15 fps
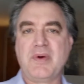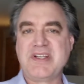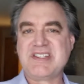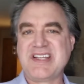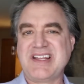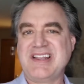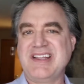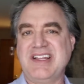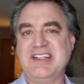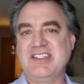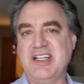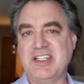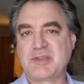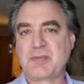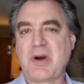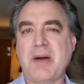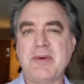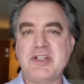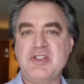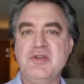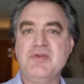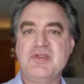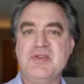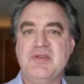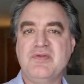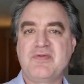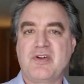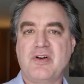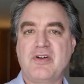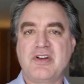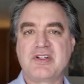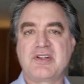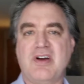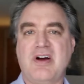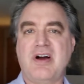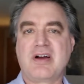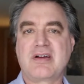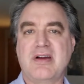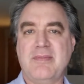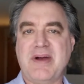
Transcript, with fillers: we say that it's probably too soon for her to talk